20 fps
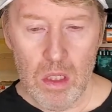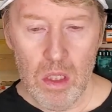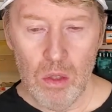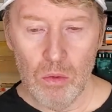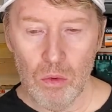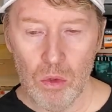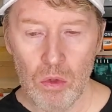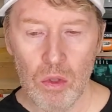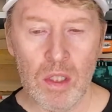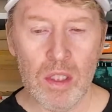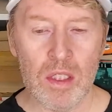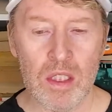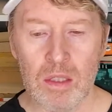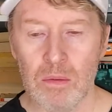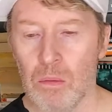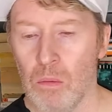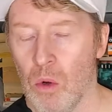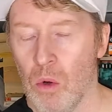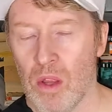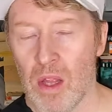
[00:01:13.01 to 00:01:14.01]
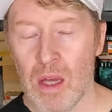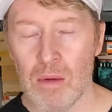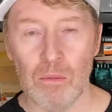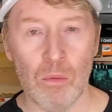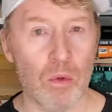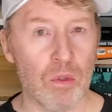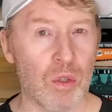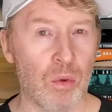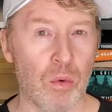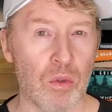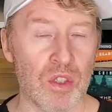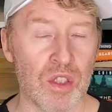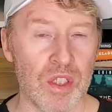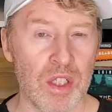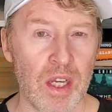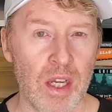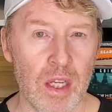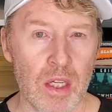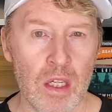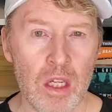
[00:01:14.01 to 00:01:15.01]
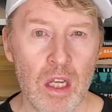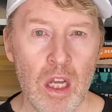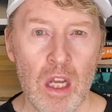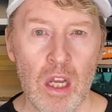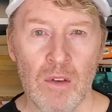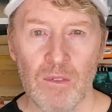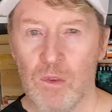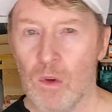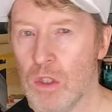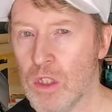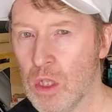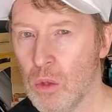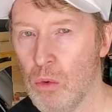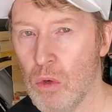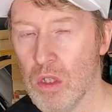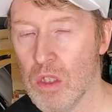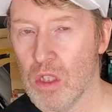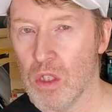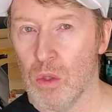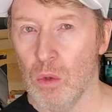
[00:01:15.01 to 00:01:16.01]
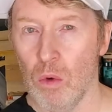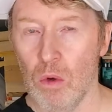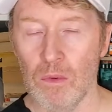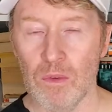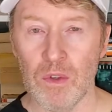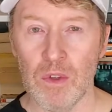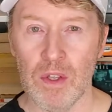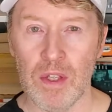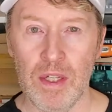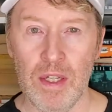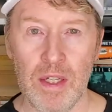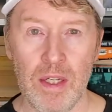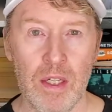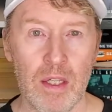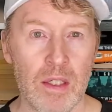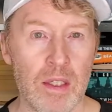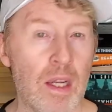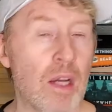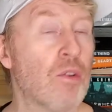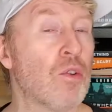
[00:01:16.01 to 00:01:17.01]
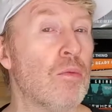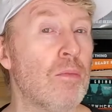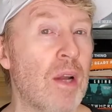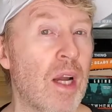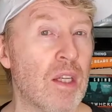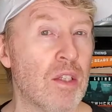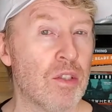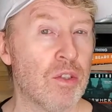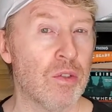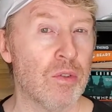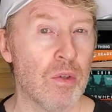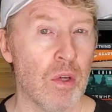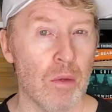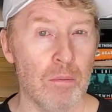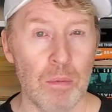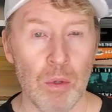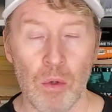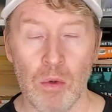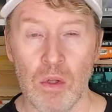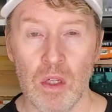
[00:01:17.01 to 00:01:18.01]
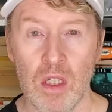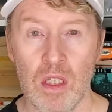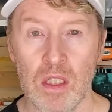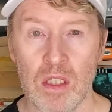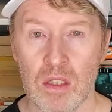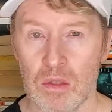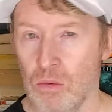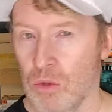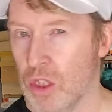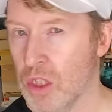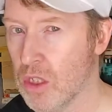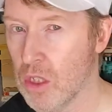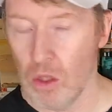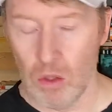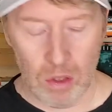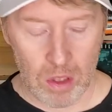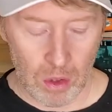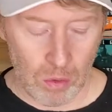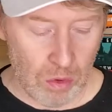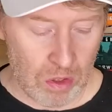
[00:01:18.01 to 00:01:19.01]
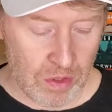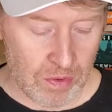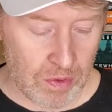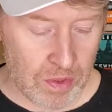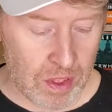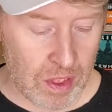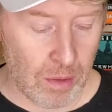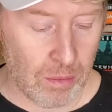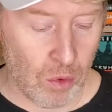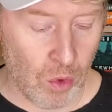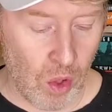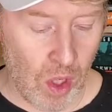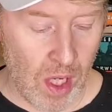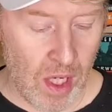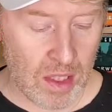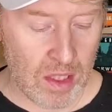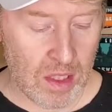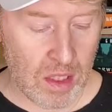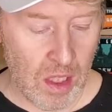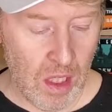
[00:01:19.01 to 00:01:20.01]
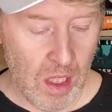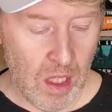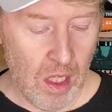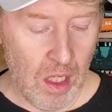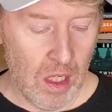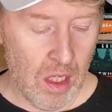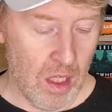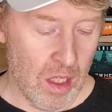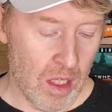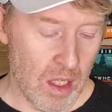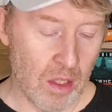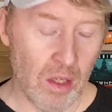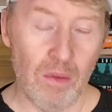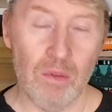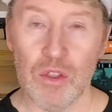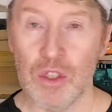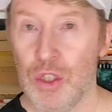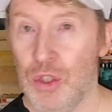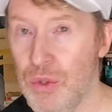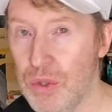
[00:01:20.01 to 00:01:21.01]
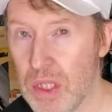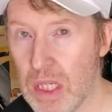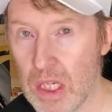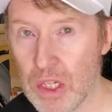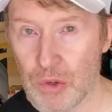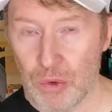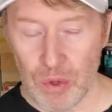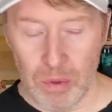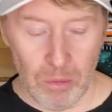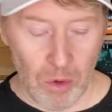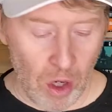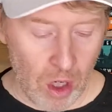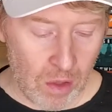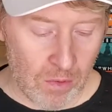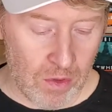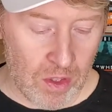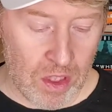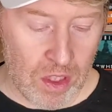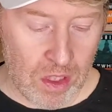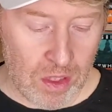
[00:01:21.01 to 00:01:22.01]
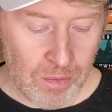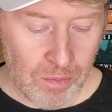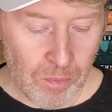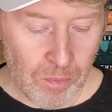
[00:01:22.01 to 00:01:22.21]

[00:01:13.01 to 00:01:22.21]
we'll look at some more that more towards the end. First, I wanted to go over the Necromancer abilities. We're just going to look at the ones for the subclass. At level 2, you get Grim Harvest.